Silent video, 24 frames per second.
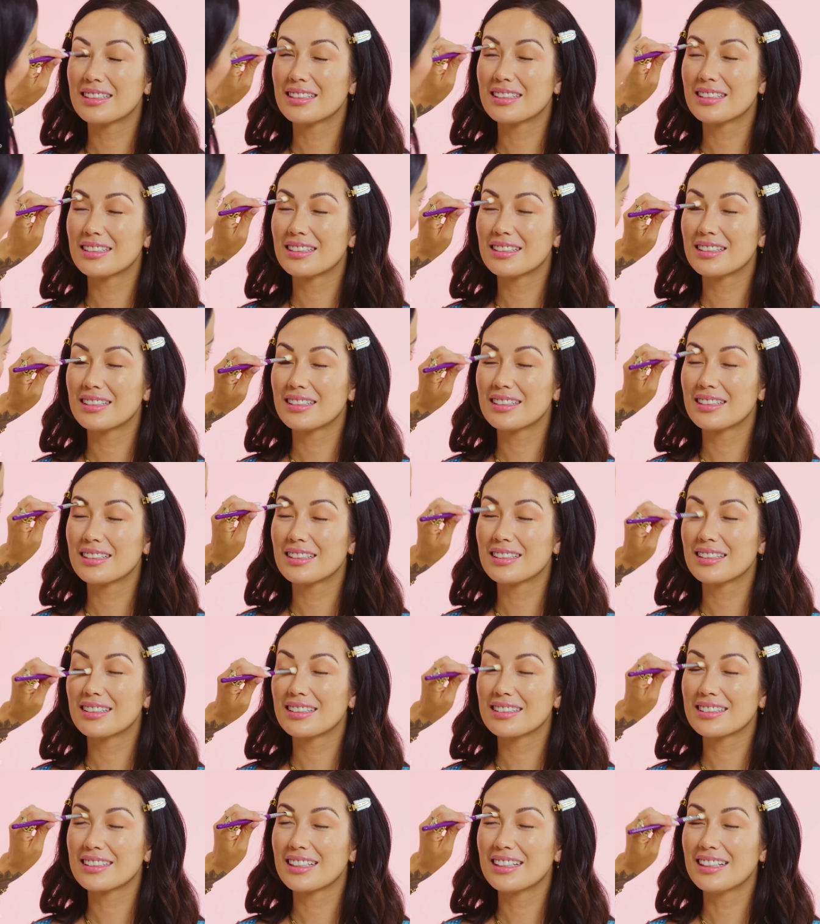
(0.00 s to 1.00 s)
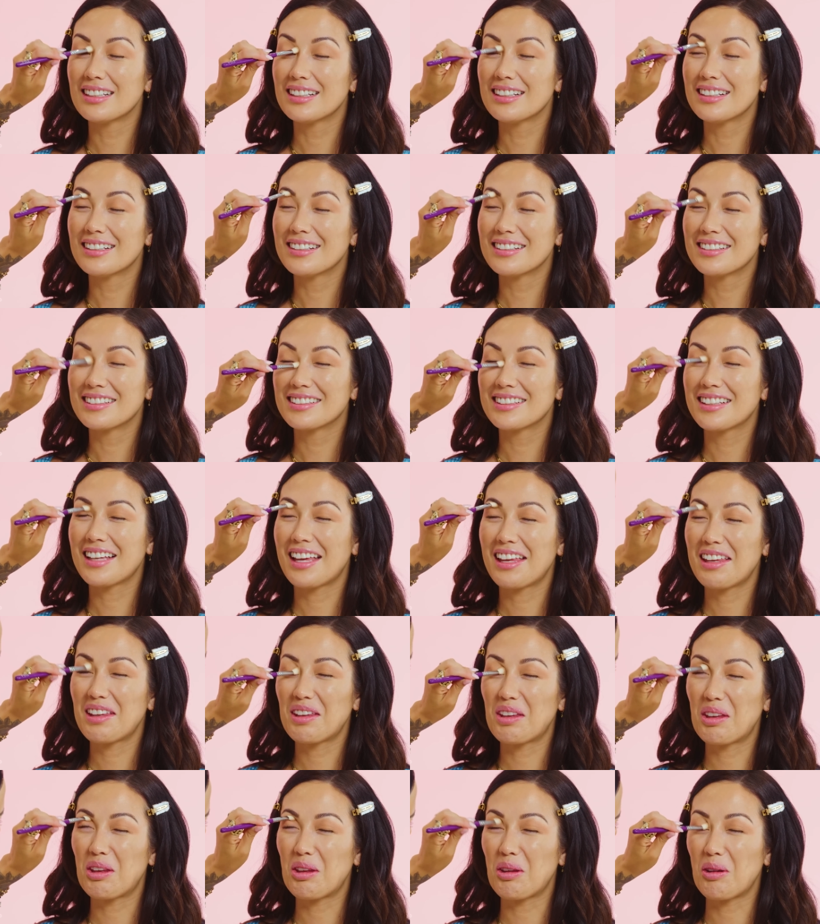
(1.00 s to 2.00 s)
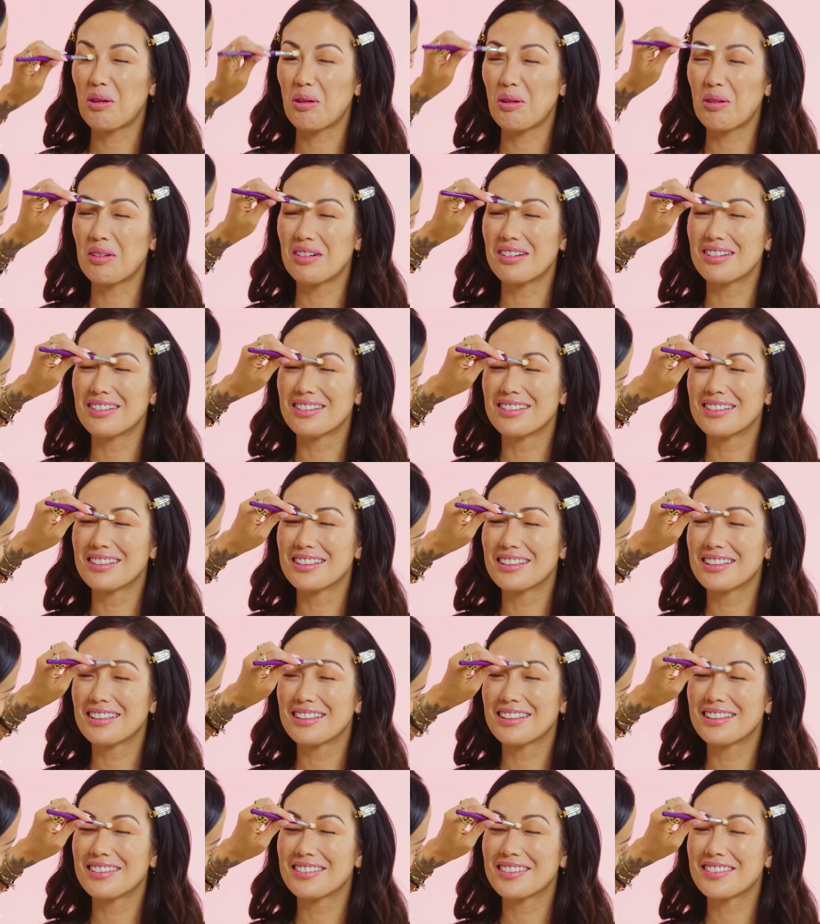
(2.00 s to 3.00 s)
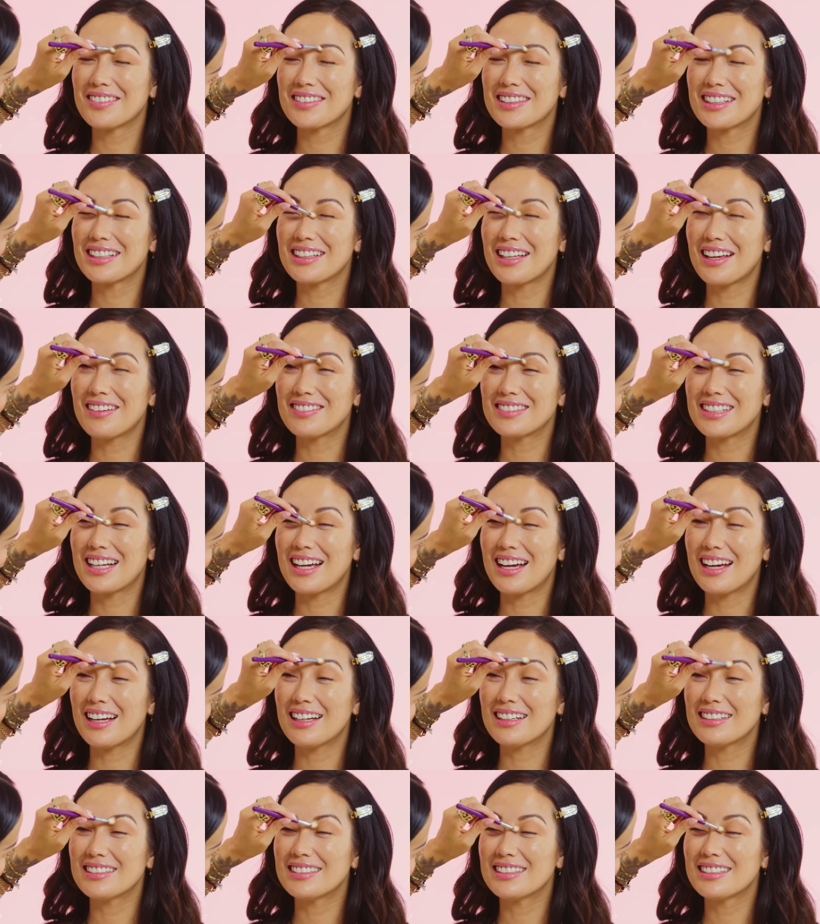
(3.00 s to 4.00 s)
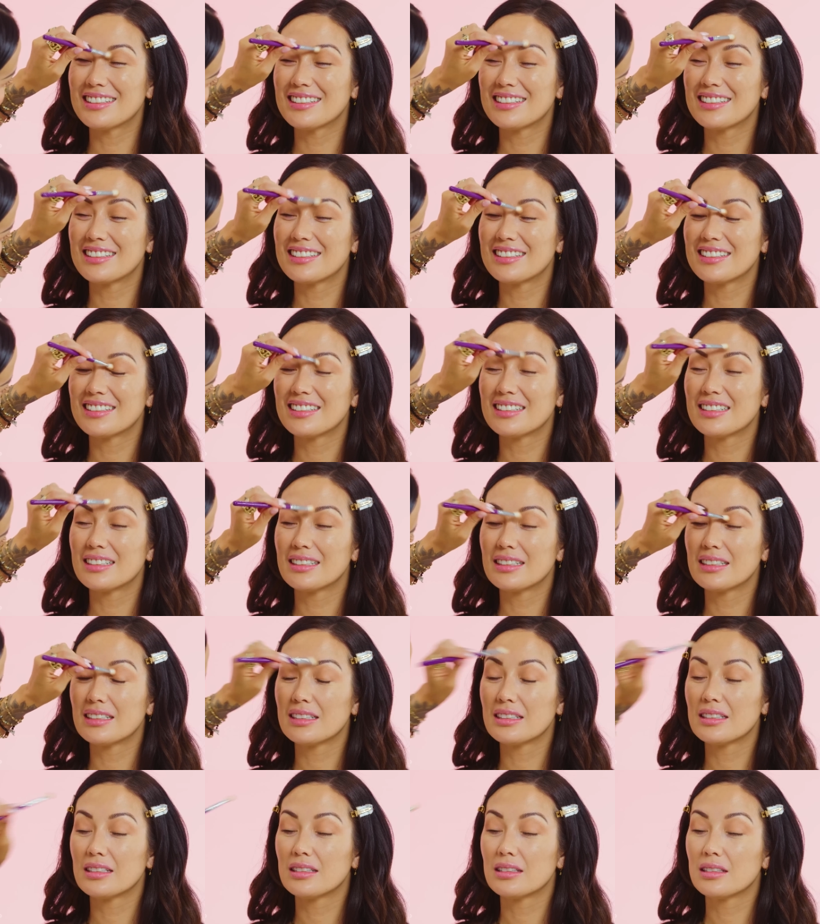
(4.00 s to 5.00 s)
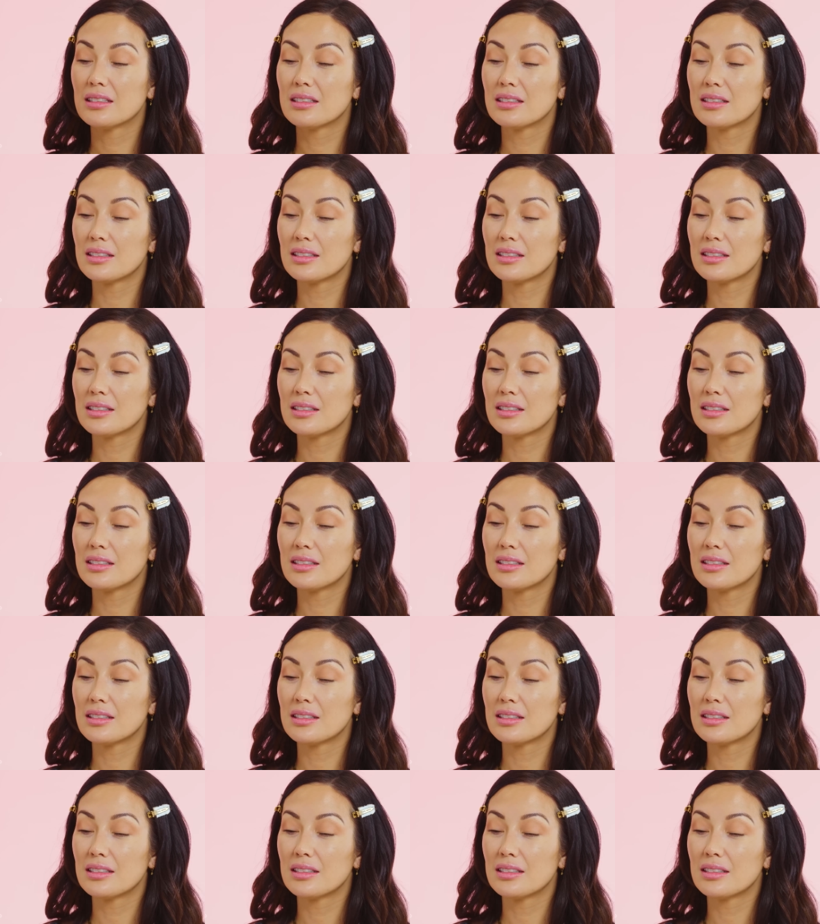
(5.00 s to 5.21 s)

you're so pretty. Thank you. You know, with the left hand. Yeah.